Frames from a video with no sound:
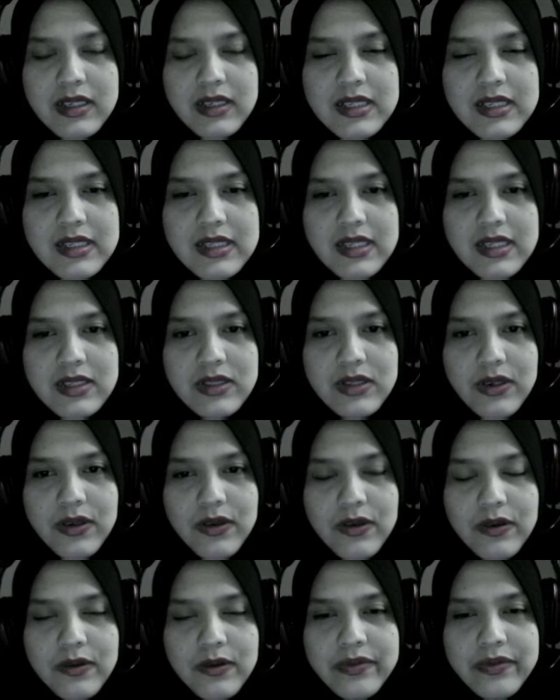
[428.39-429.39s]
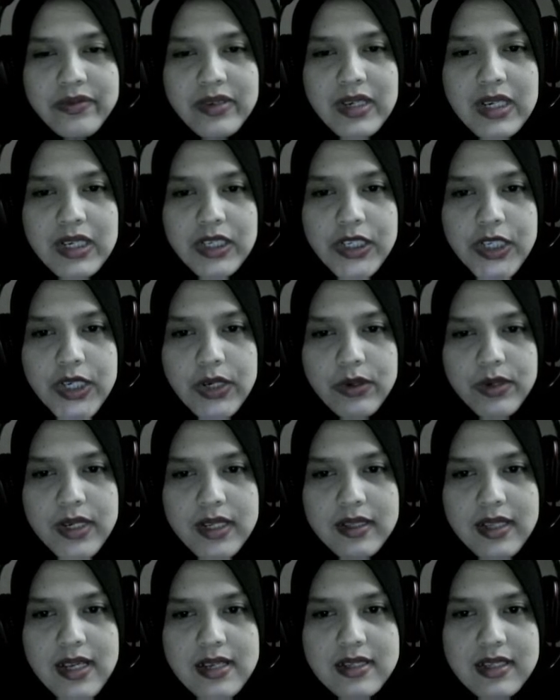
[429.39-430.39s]
consists of
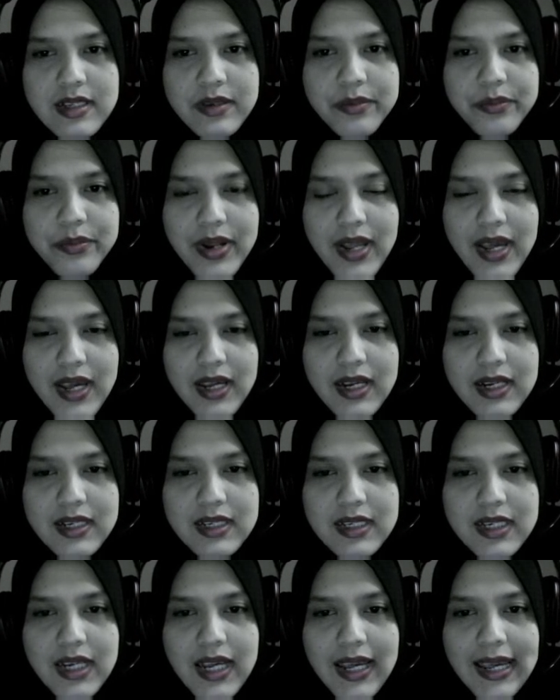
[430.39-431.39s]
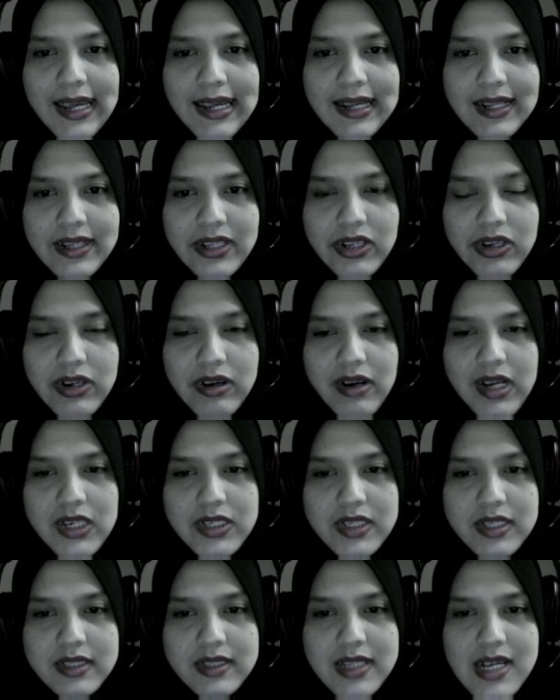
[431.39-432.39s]
unit testing plan,
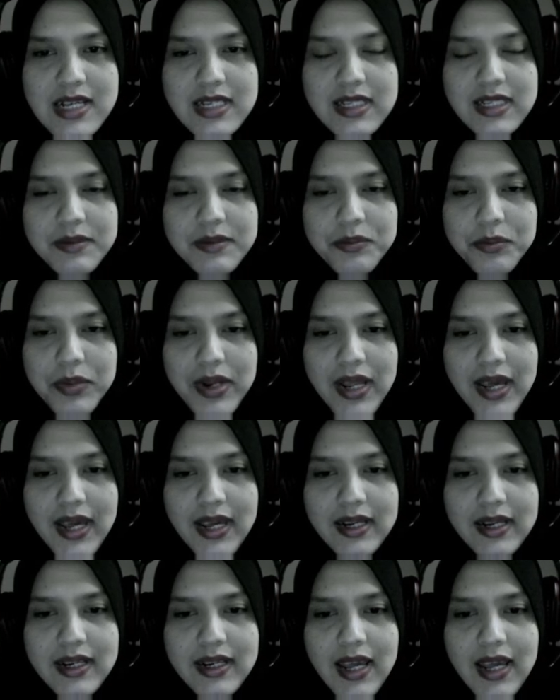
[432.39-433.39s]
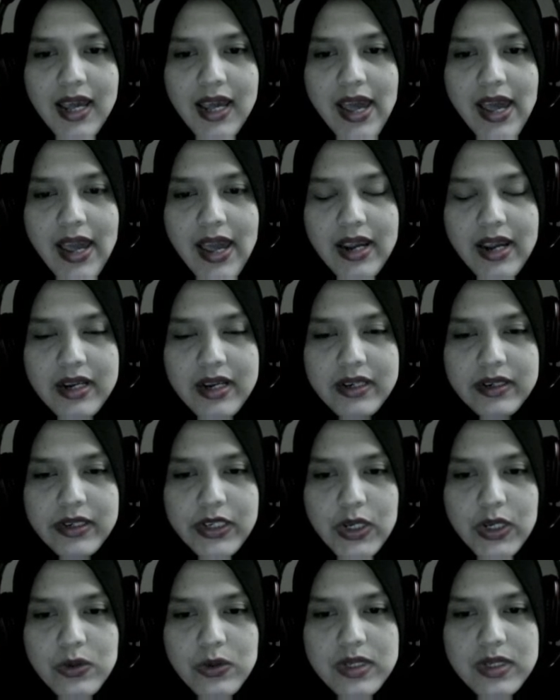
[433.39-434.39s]
integration testing plan,
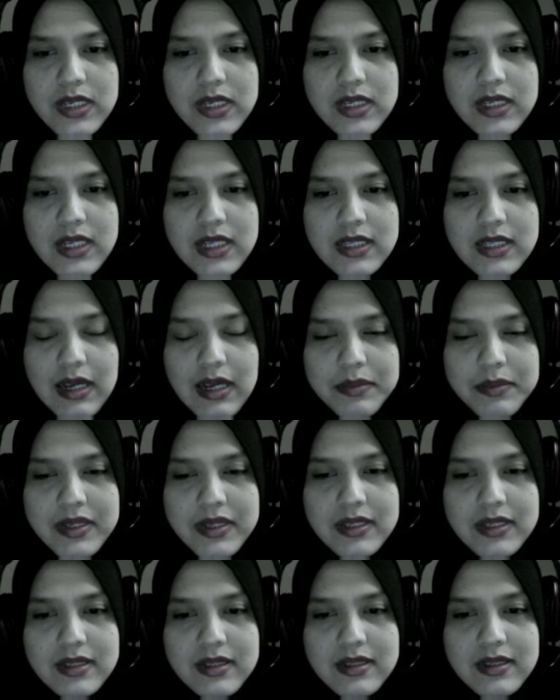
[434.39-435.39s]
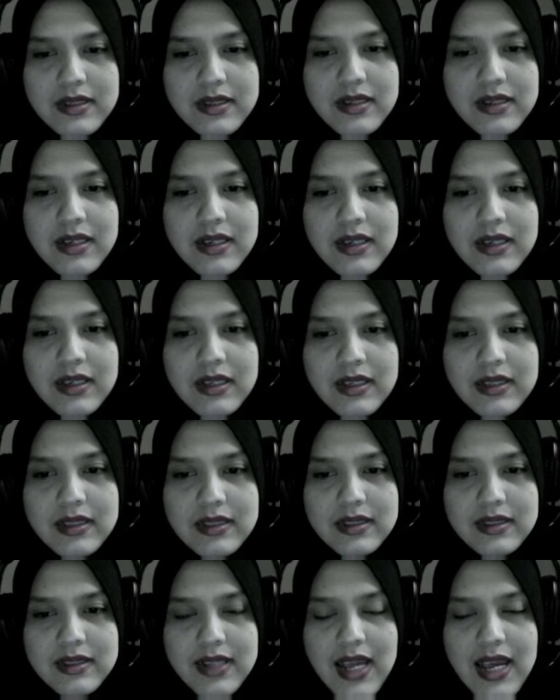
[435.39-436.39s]
and user accepted
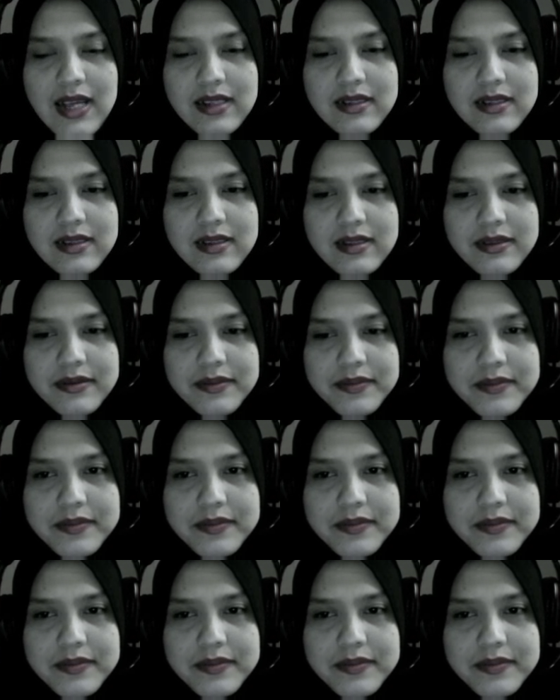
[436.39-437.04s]
test.